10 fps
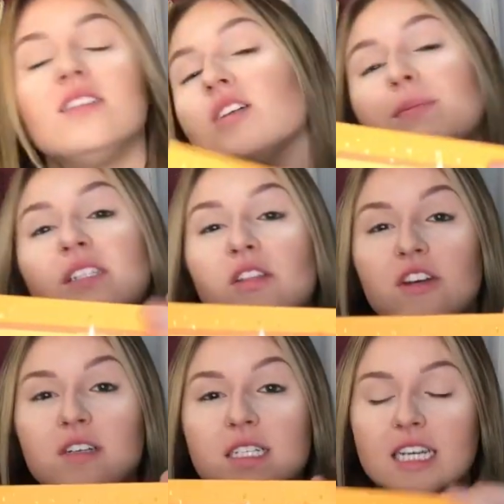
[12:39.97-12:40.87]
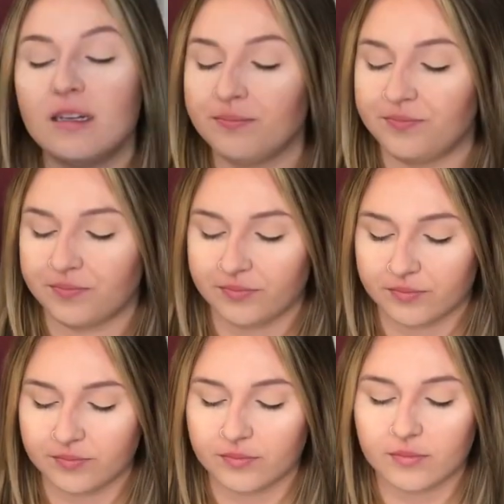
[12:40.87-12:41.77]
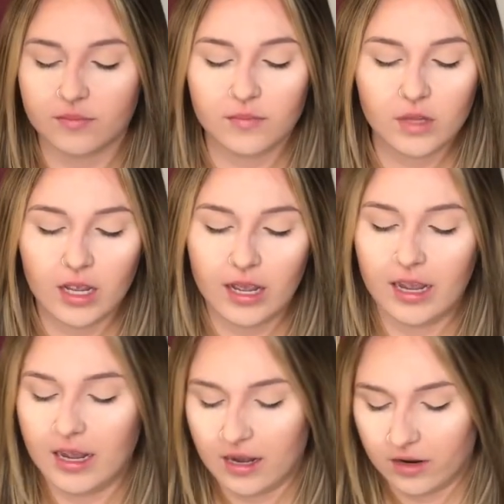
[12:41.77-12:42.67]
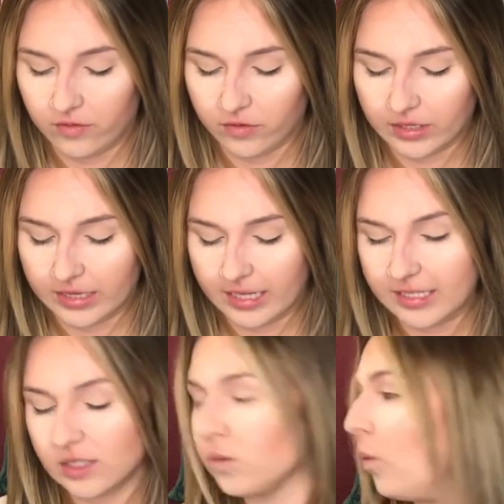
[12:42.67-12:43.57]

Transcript: Jump into Thirsty. And for this